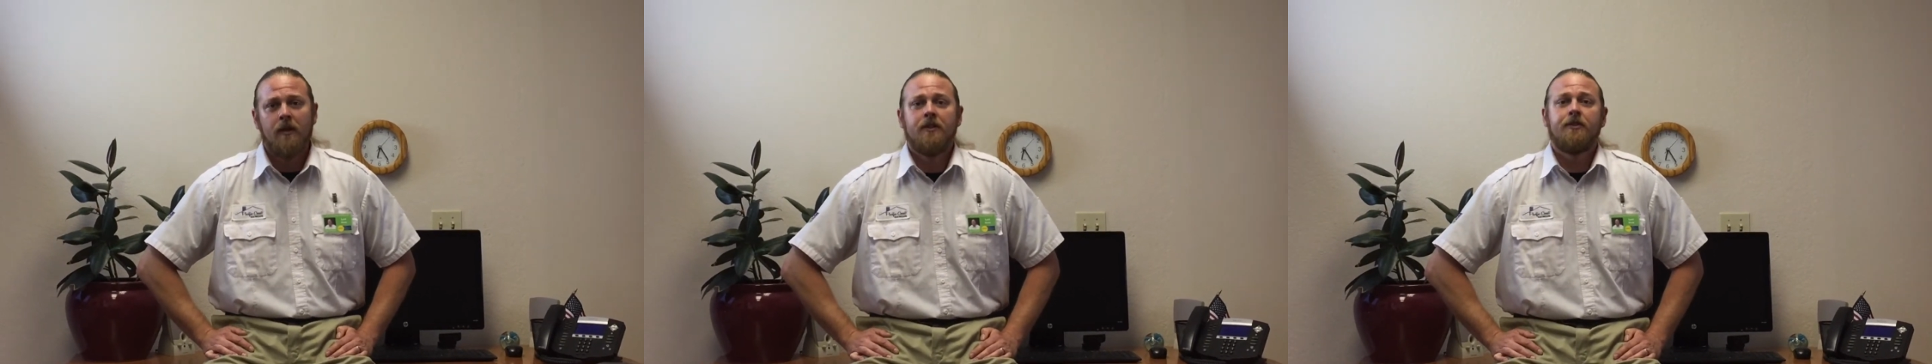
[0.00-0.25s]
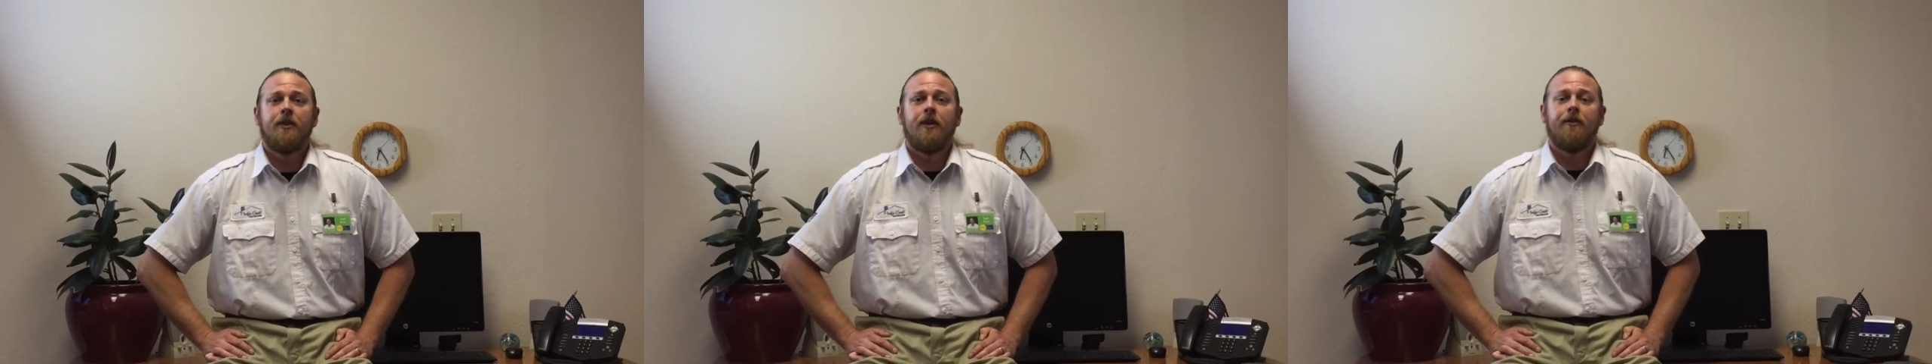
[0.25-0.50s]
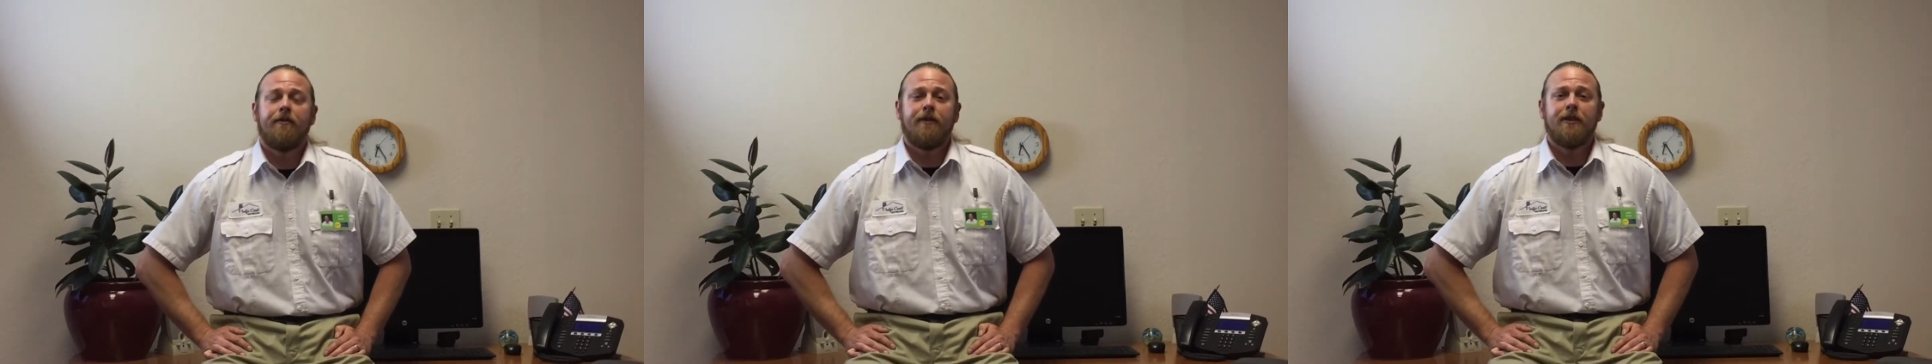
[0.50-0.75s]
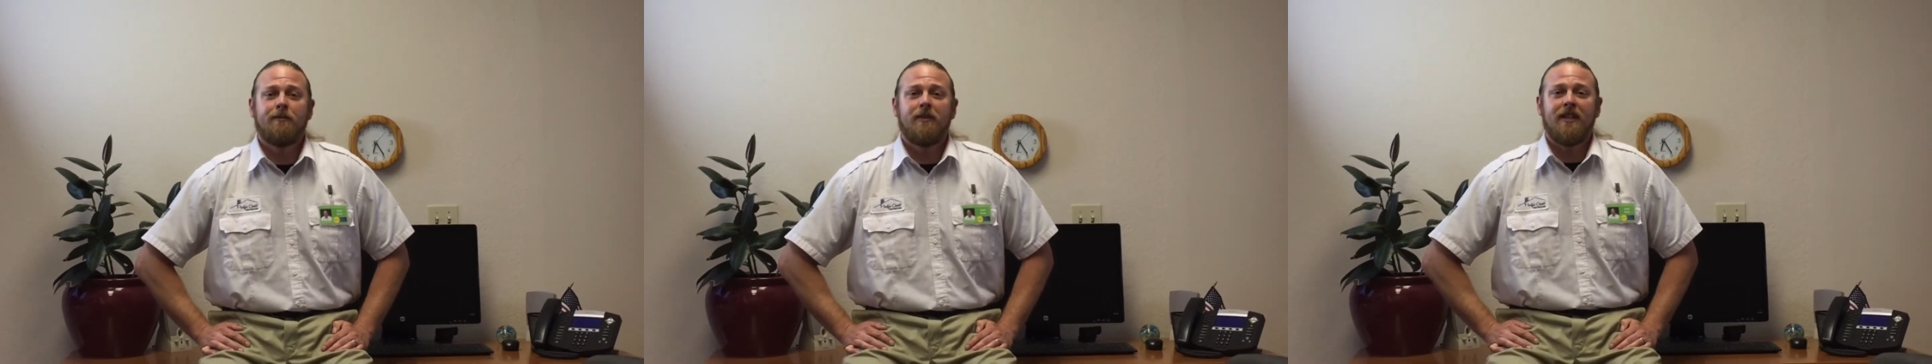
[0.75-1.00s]
So the
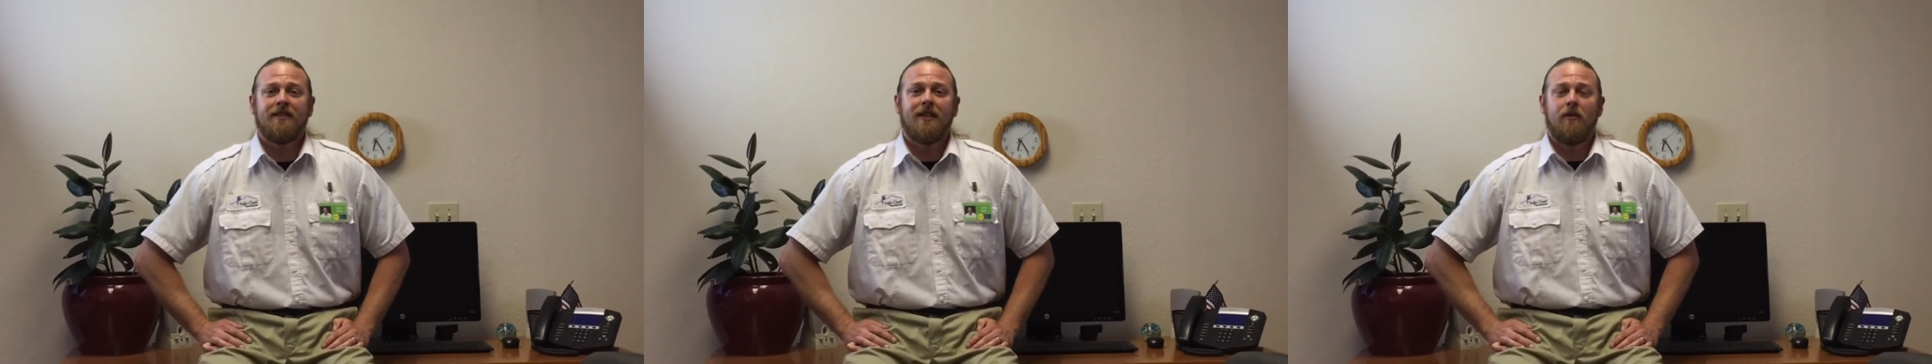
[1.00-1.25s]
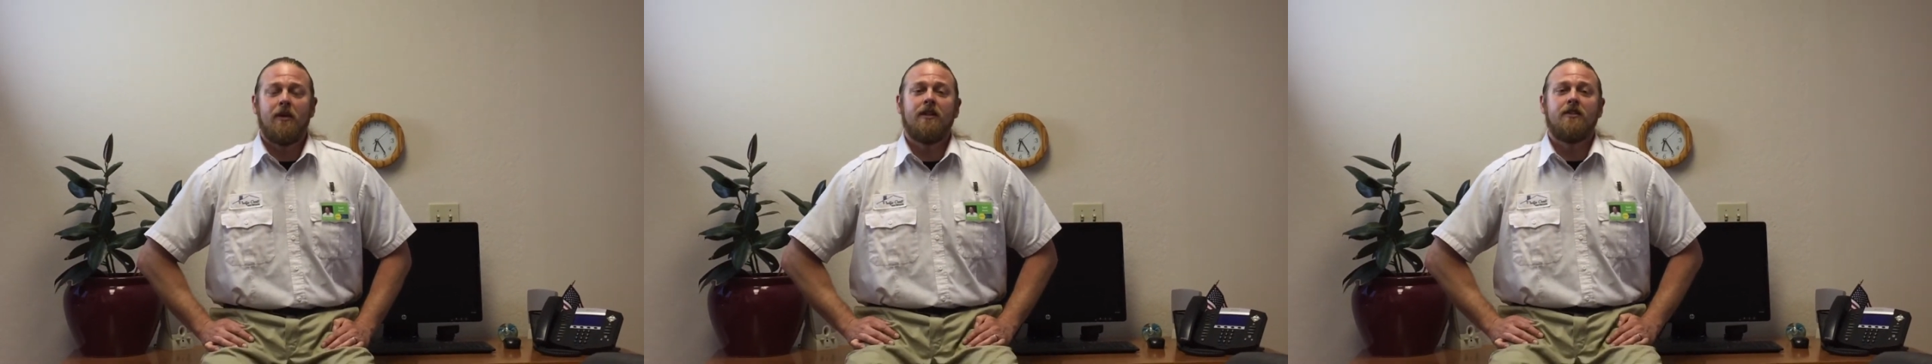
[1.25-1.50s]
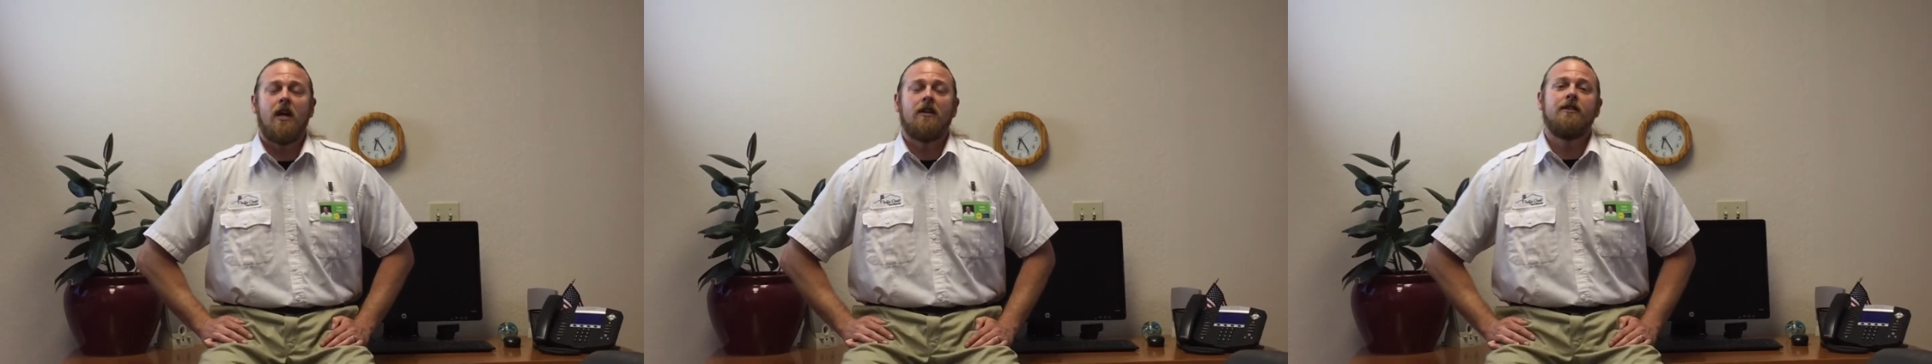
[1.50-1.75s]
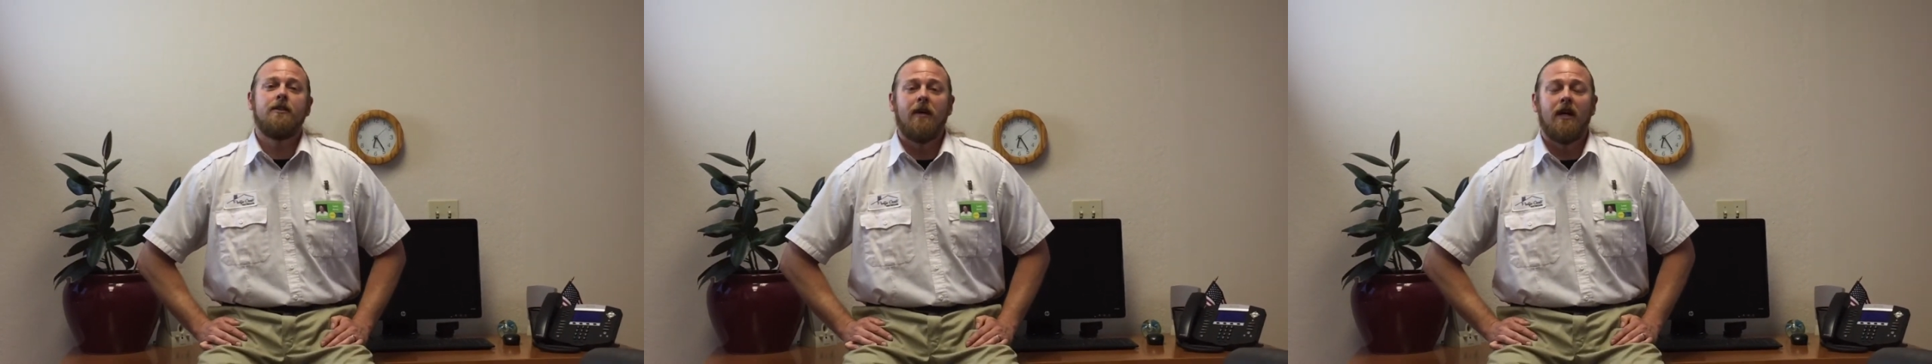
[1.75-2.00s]
first place I wanna to
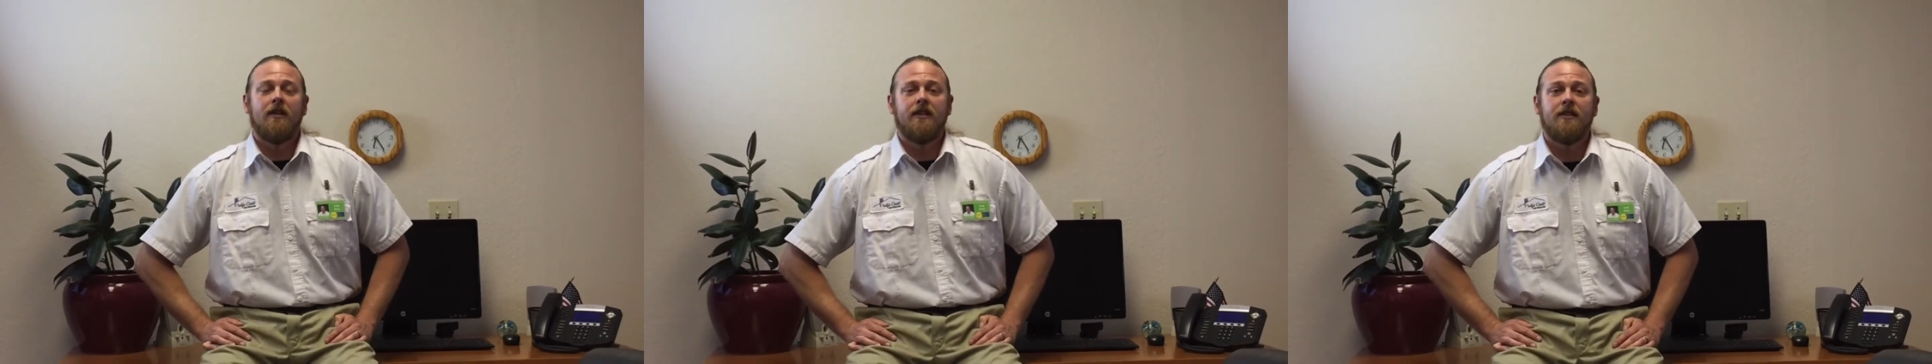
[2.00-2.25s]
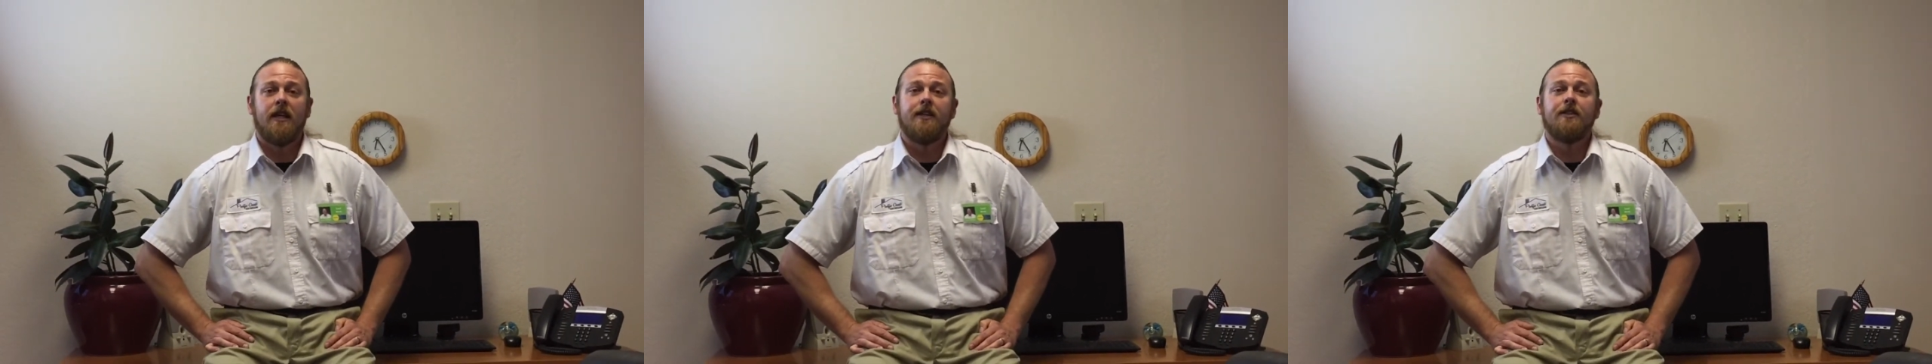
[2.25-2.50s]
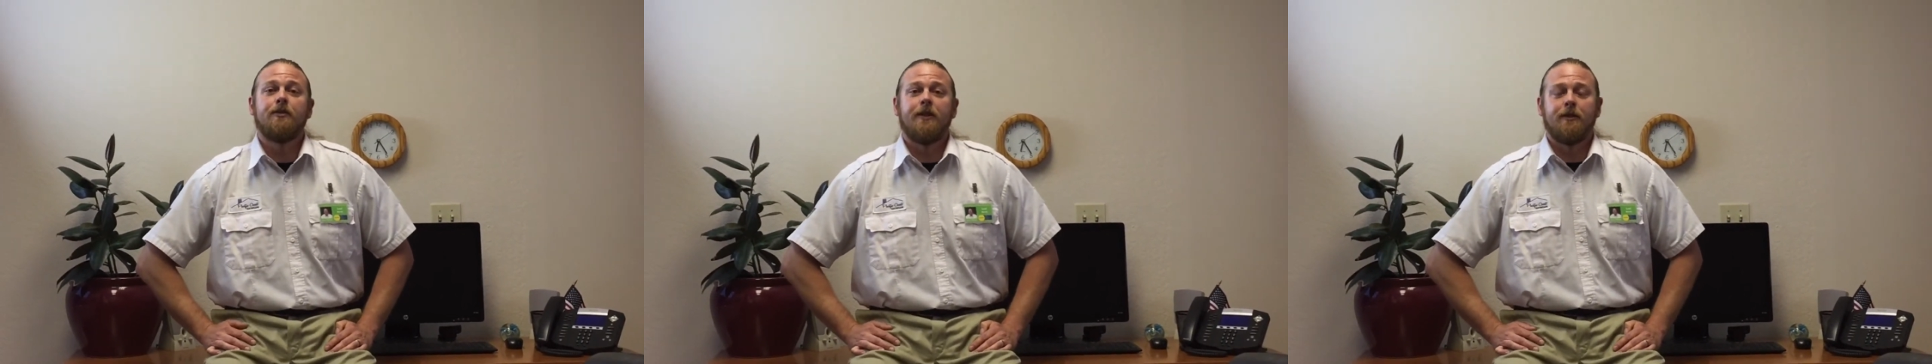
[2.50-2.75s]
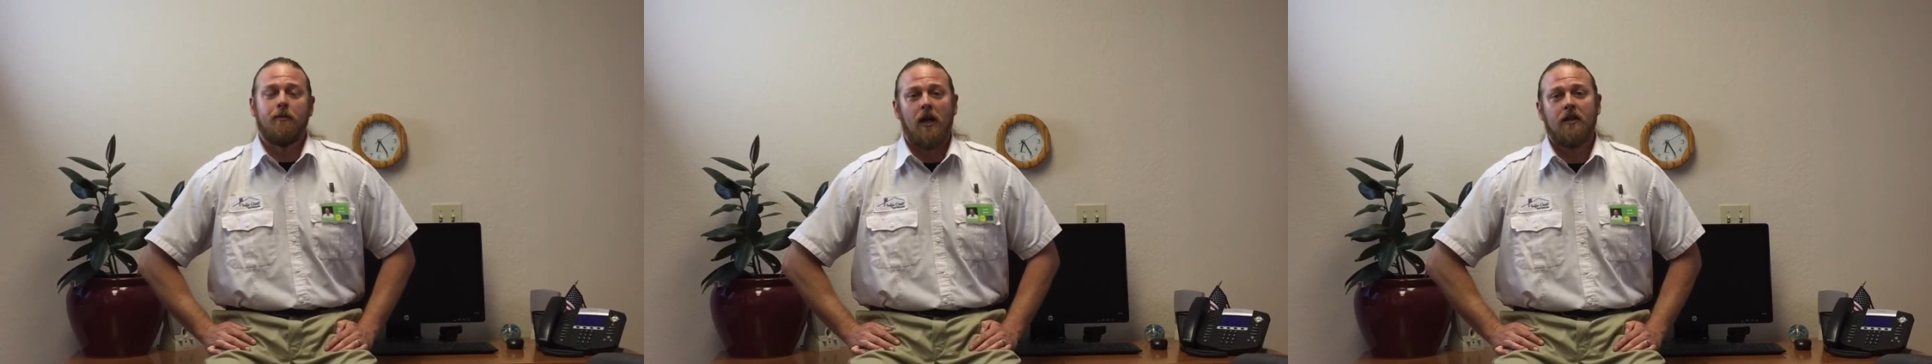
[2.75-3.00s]
talk to you about is at your
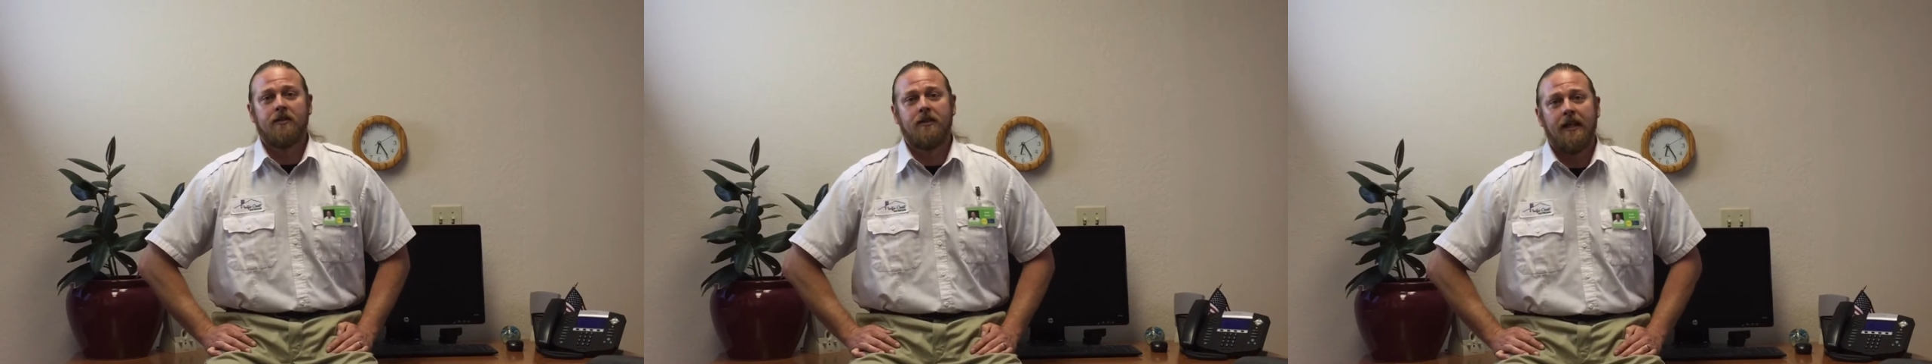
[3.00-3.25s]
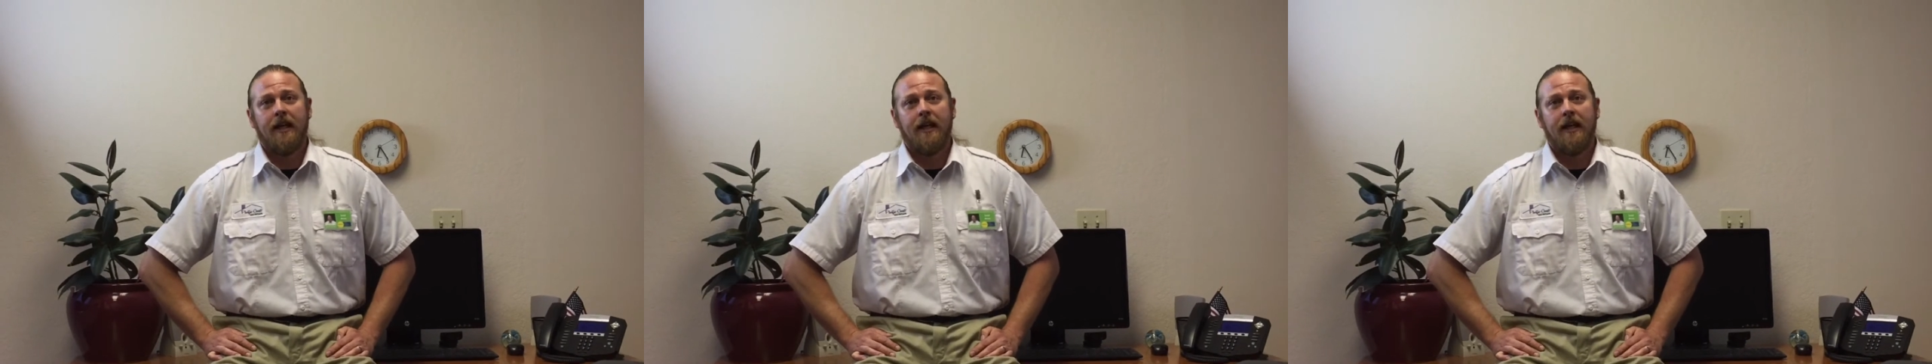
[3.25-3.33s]
switch box.